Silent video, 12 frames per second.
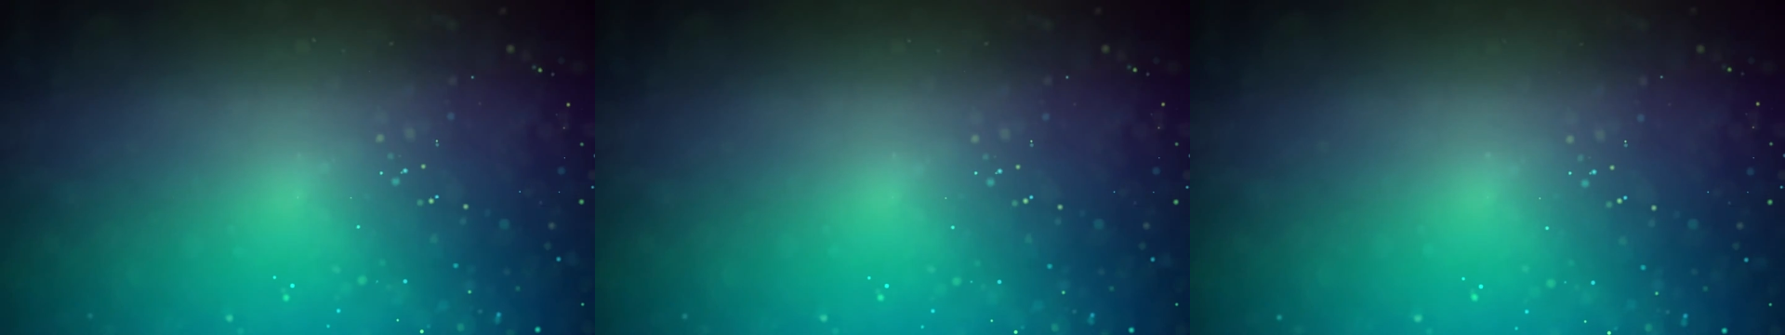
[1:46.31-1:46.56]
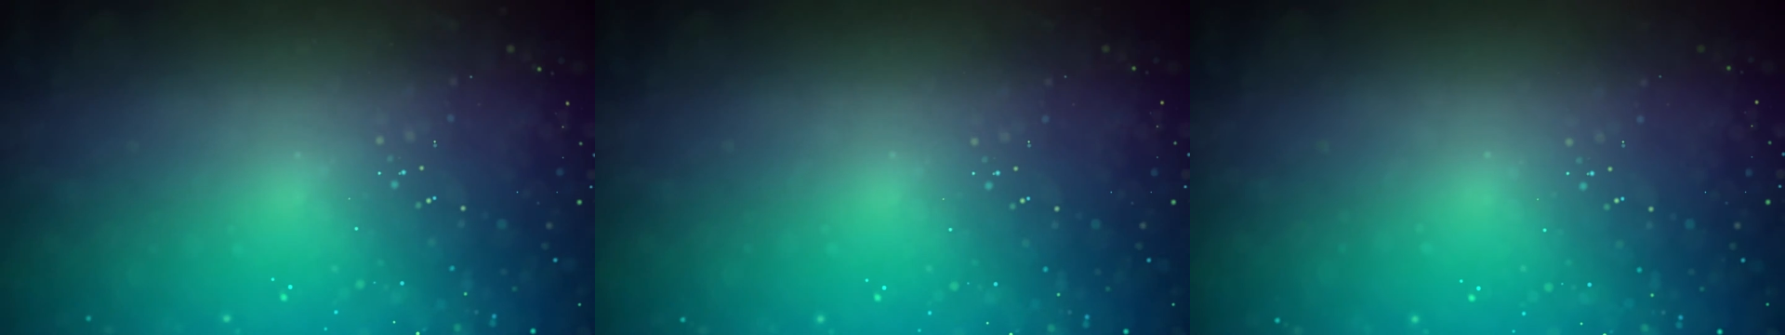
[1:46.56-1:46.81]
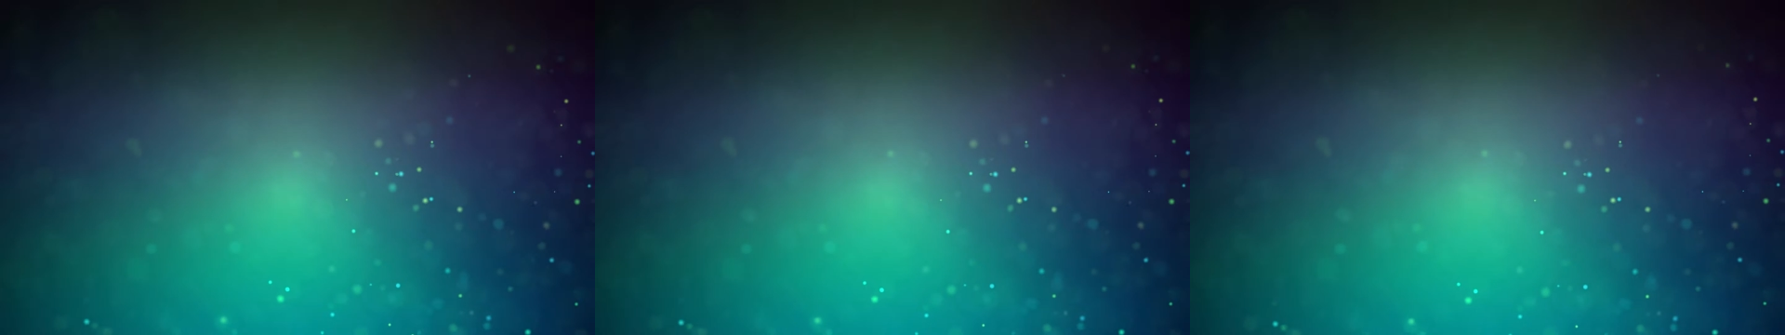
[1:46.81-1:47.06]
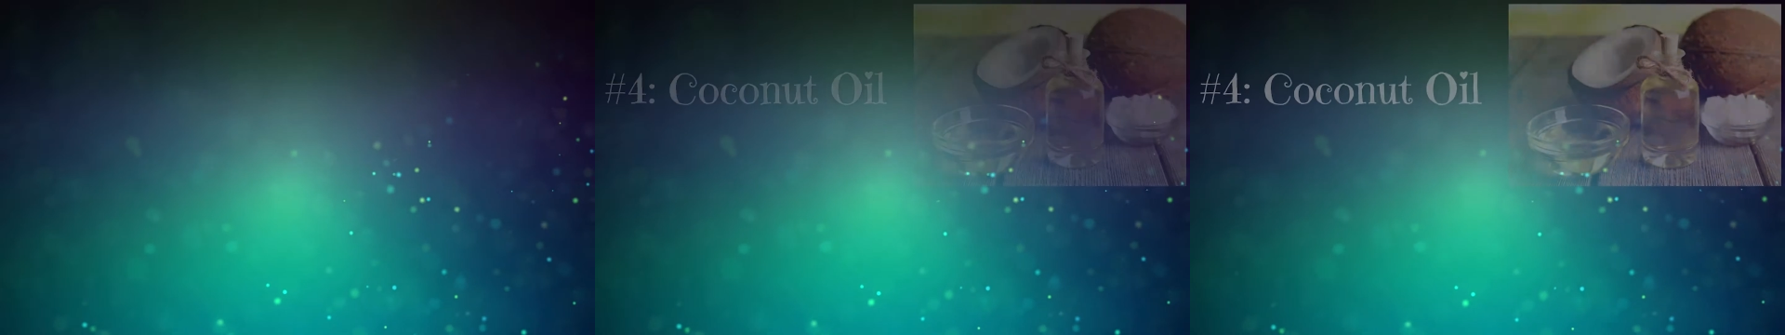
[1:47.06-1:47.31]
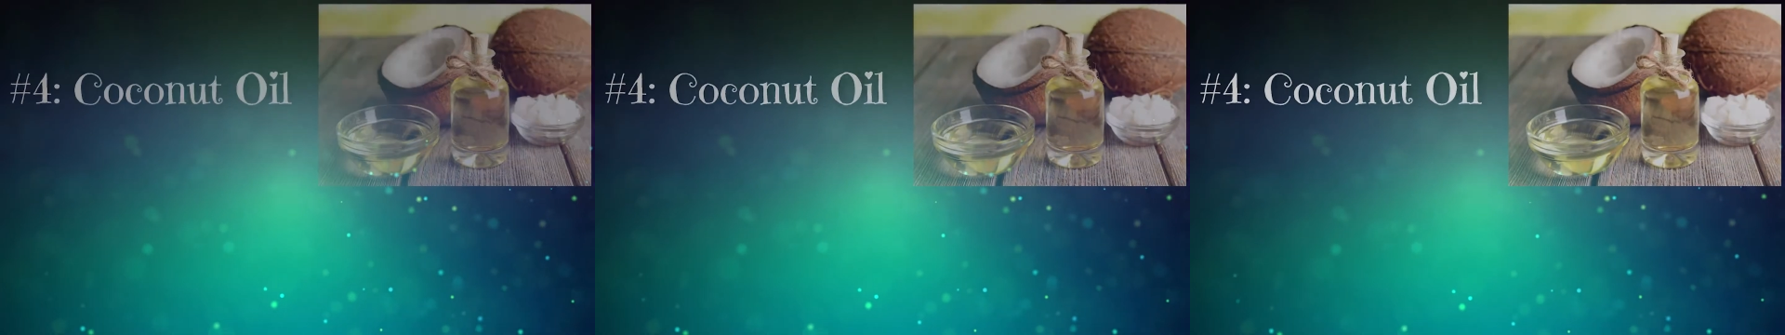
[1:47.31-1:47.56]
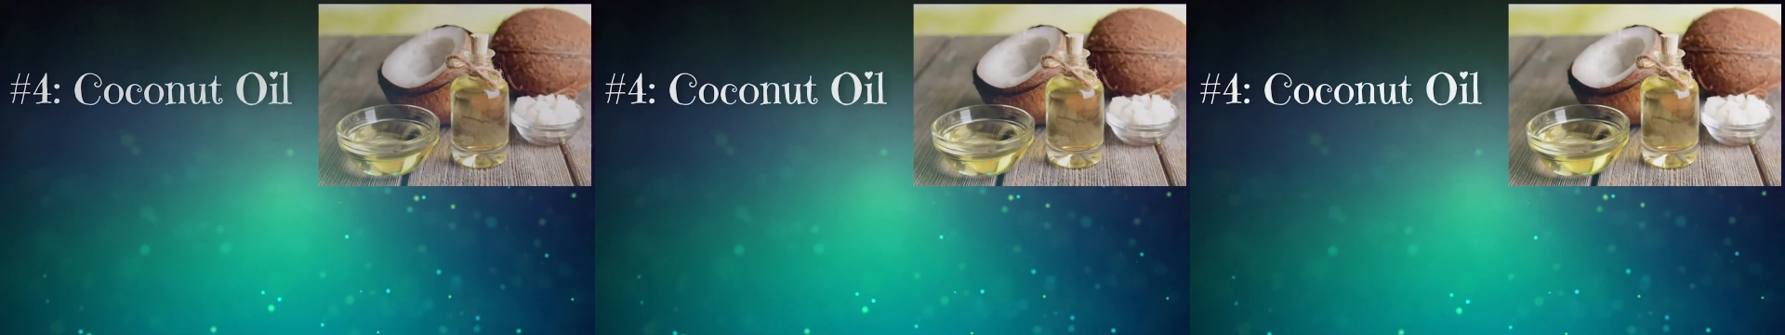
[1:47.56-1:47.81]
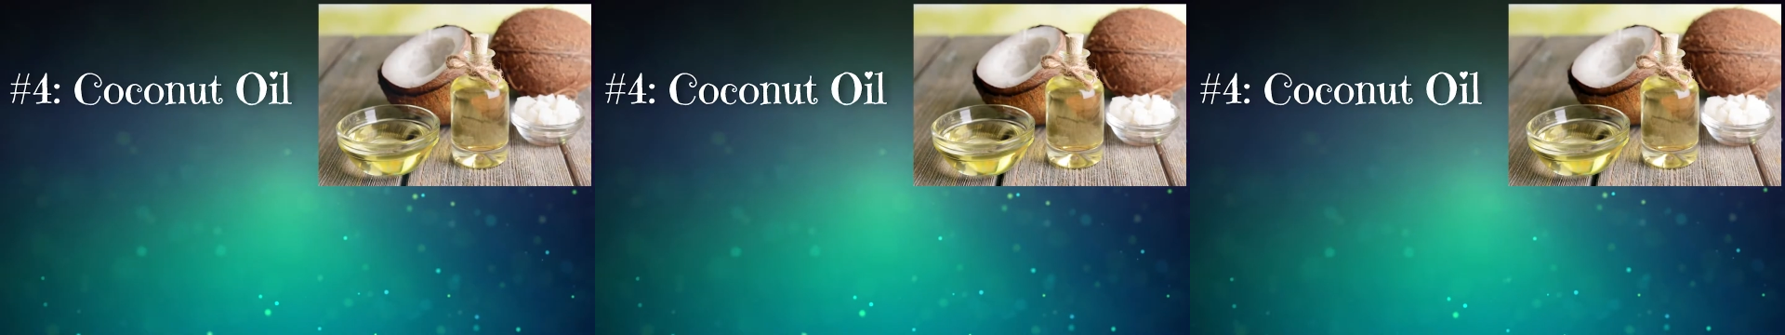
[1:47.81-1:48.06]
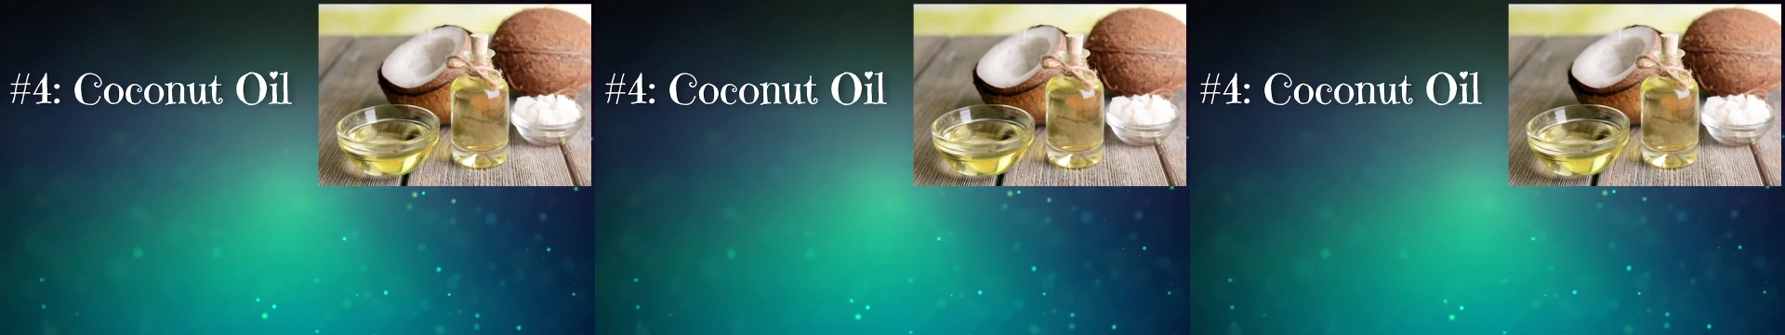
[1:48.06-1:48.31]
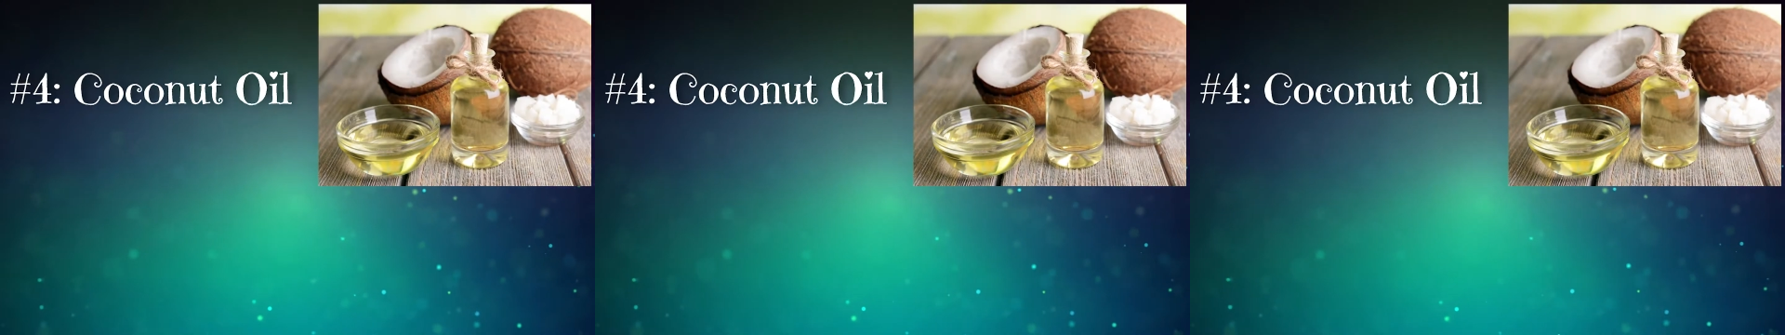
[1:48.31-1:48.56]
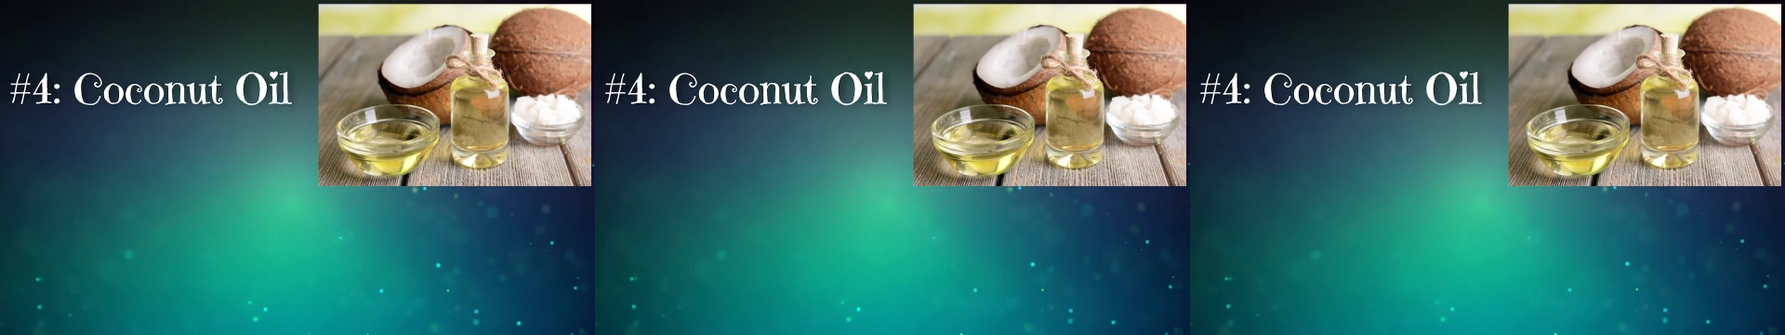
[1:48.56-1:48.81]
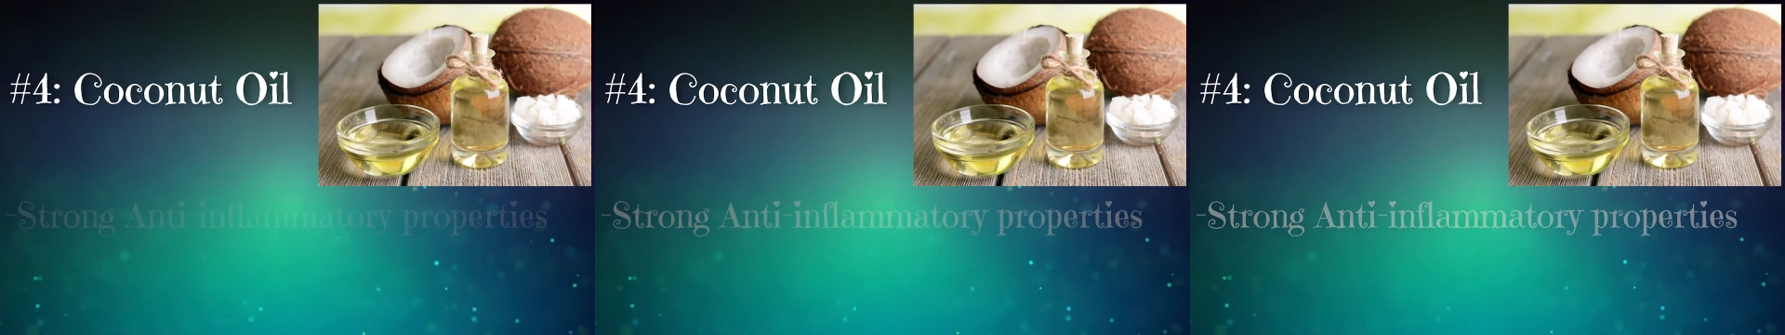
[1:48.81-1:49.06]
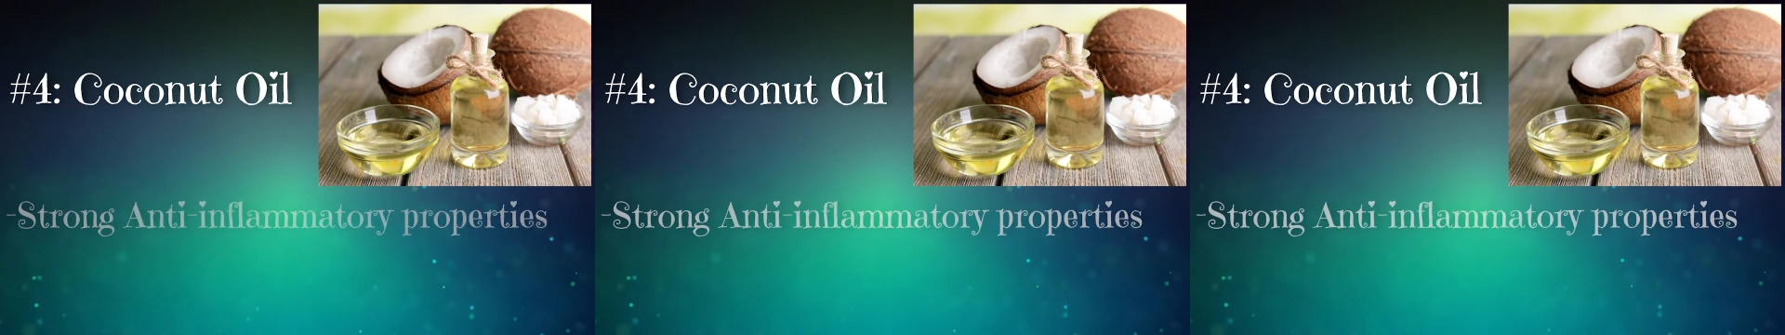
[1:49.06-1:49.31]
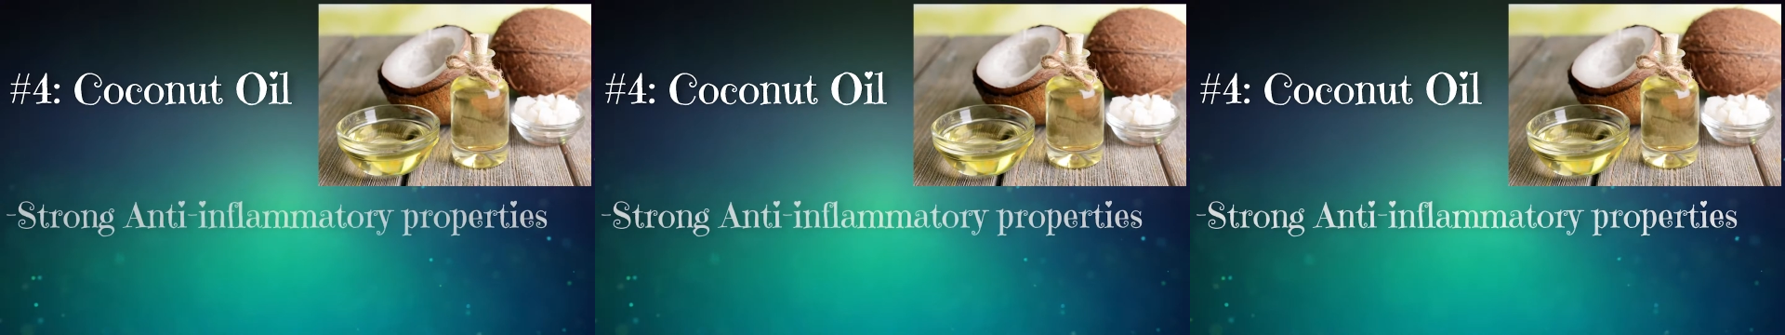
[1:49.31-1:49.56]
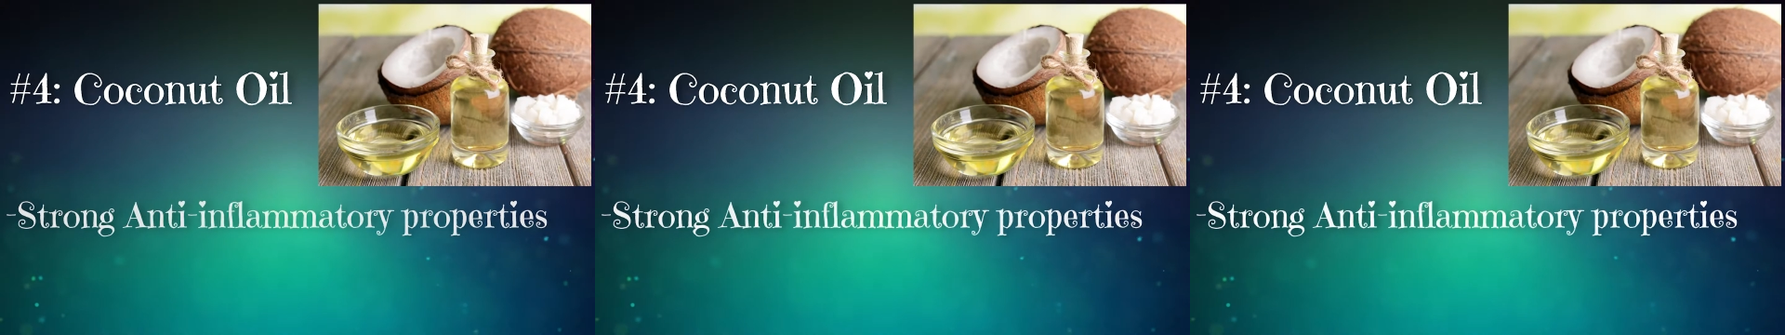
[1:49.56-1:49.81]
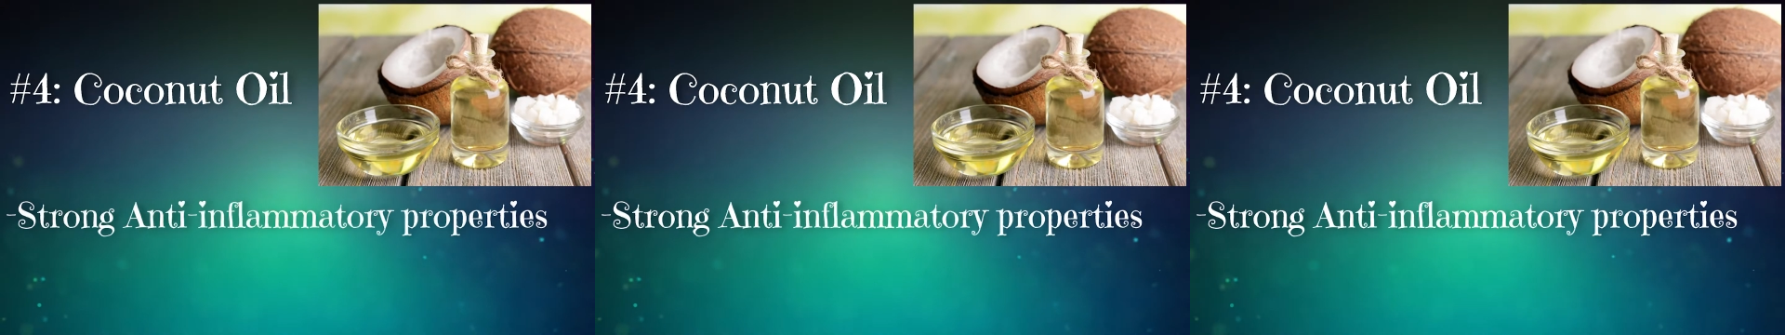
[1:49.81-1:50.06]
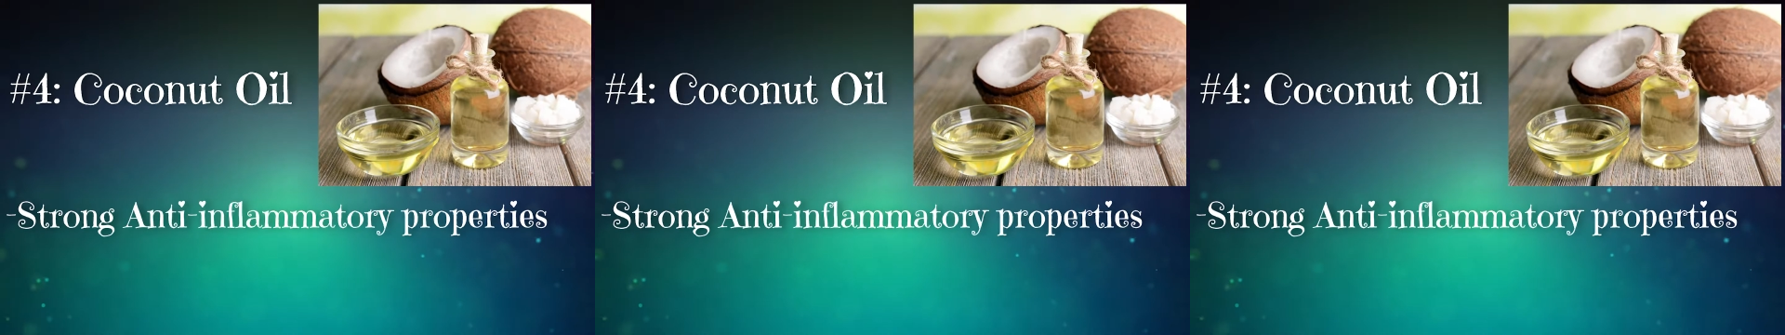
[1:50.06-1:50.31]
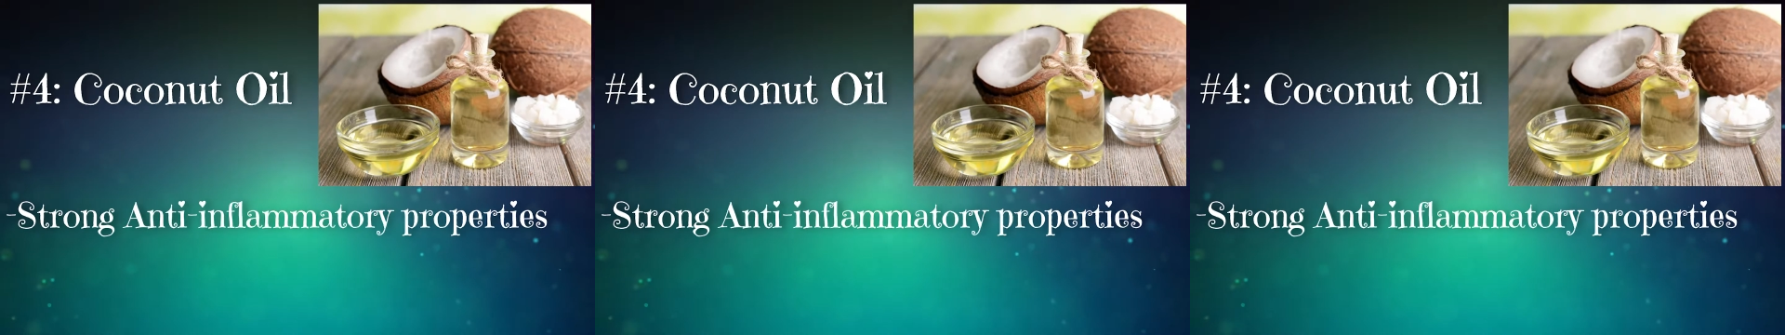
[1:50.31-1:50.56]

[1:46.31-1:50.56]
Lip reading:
No face is visible, so there are no lips to read.